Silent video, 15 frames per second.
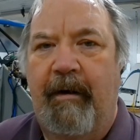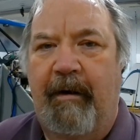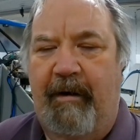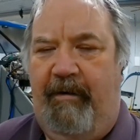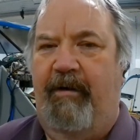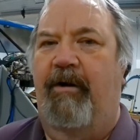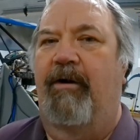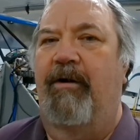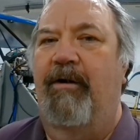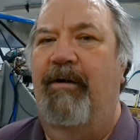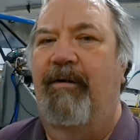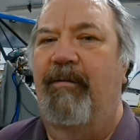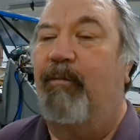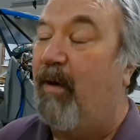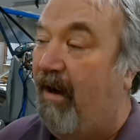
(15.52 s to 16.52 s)
Hi there,
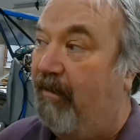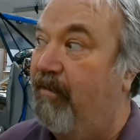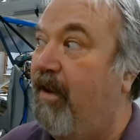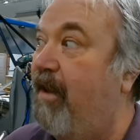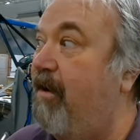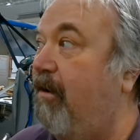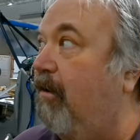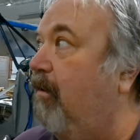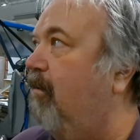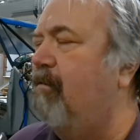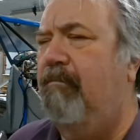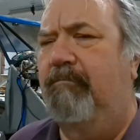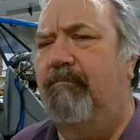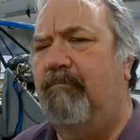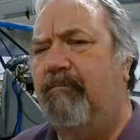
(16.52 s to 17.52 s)
back in the hangar.
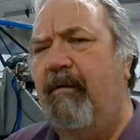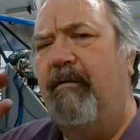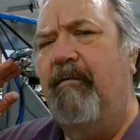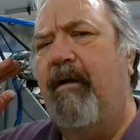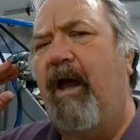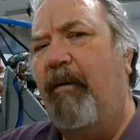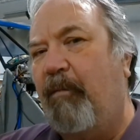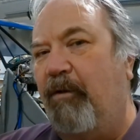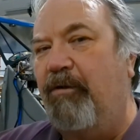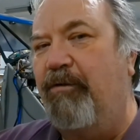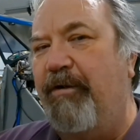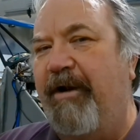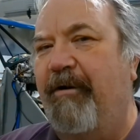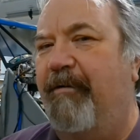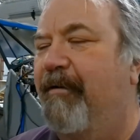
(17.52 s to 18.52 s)
Happy New
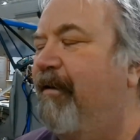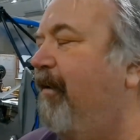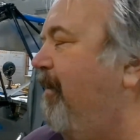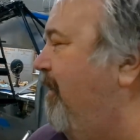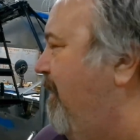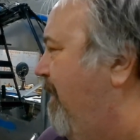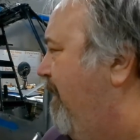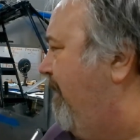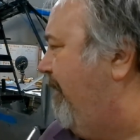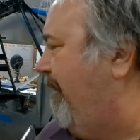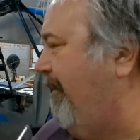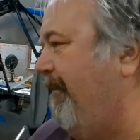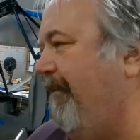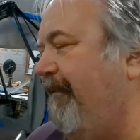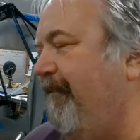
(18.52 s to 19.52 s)
Year.
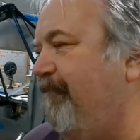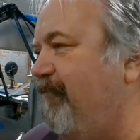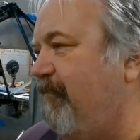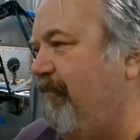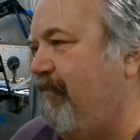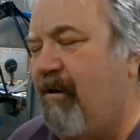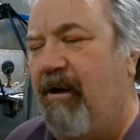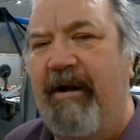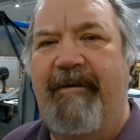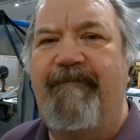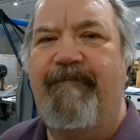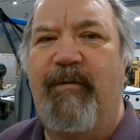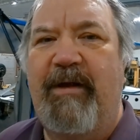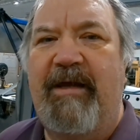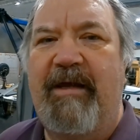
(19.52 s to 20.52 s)
Okay,
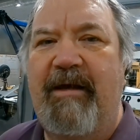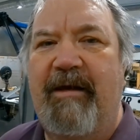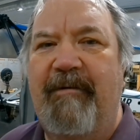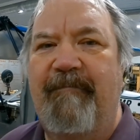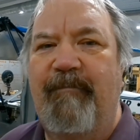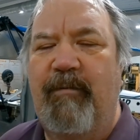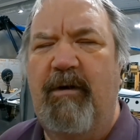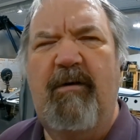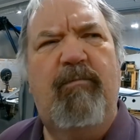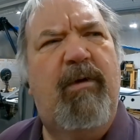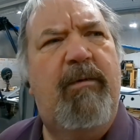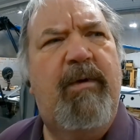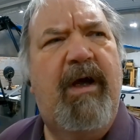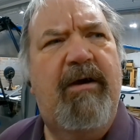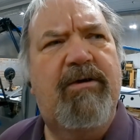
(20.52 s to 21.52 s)

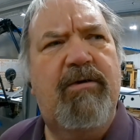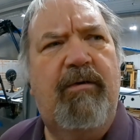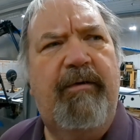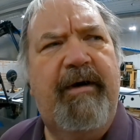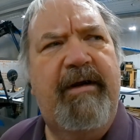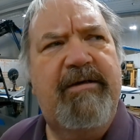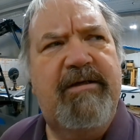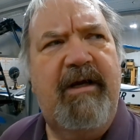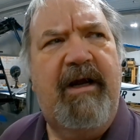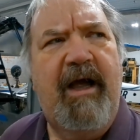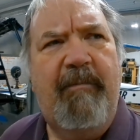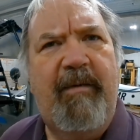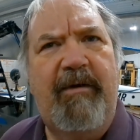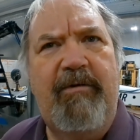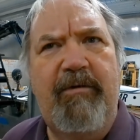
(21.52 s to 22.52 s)
maybe I already said
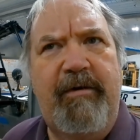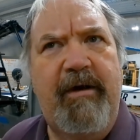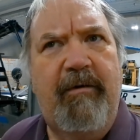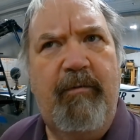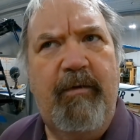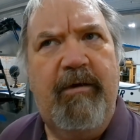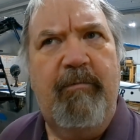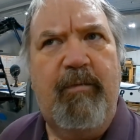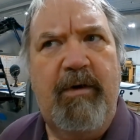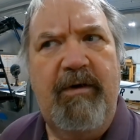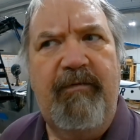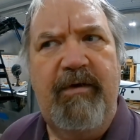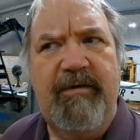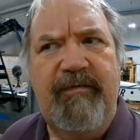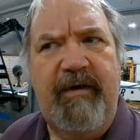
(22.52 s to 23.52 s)
Happy New Year with the
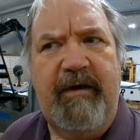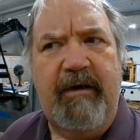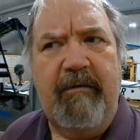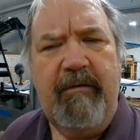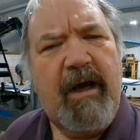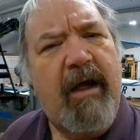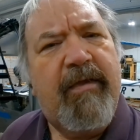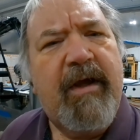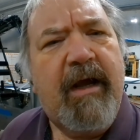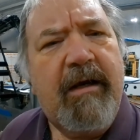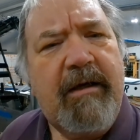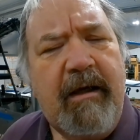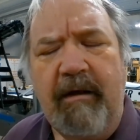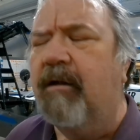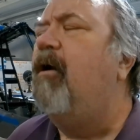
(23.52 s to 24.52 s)
previous video. Yeah, I think I
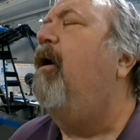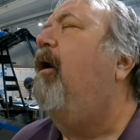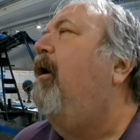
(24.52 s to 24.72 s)
did.